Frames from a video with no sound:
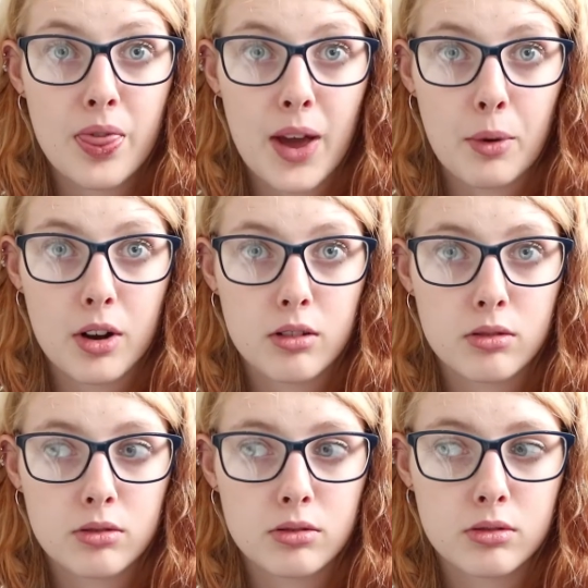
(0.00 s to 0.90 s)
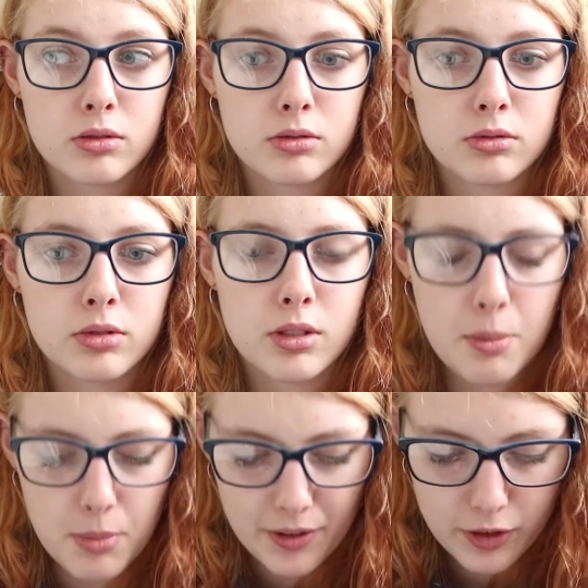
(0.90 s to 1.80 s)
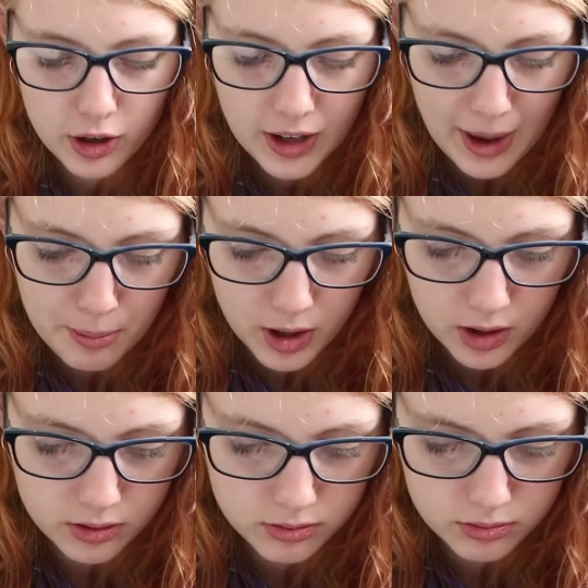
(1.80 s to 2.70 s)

they were my vlog camera.